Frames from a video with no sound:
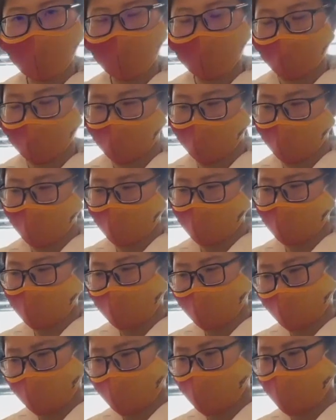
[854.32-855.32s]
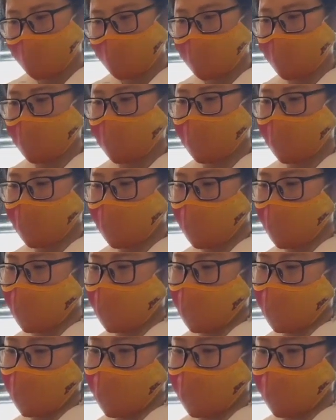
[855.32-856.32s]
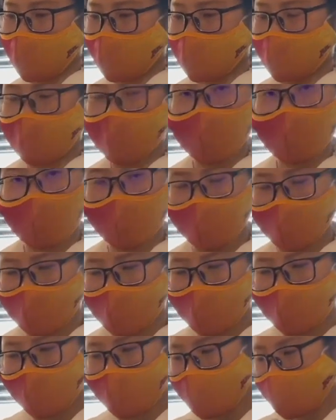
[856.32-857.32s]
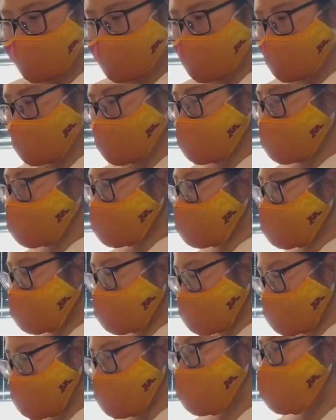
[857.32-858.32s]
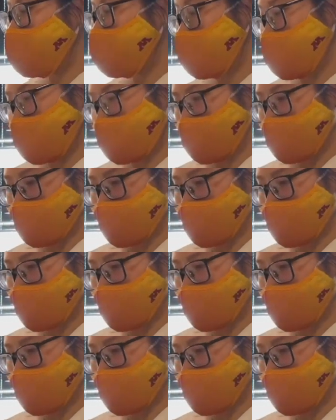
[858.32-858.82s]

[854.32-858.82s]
of your sample, and of your glass wool in your notebook.